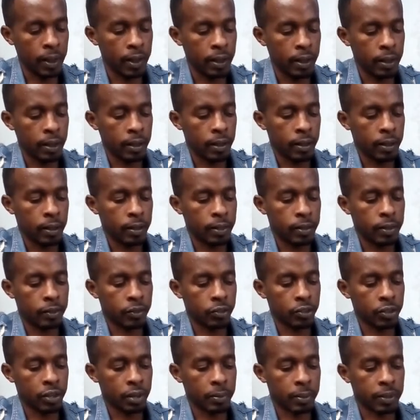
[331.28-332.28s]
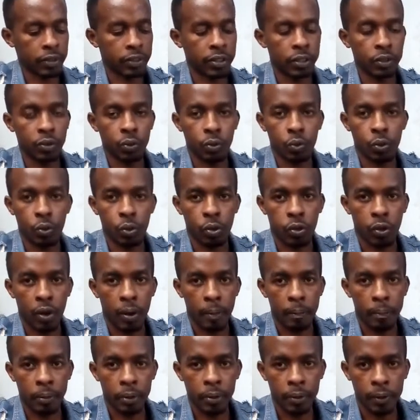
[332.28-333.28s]
string number 6 with your thumb.
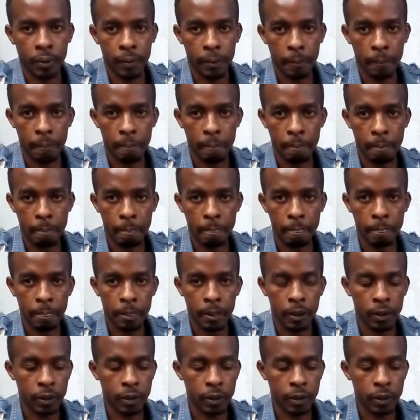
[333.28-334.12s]
So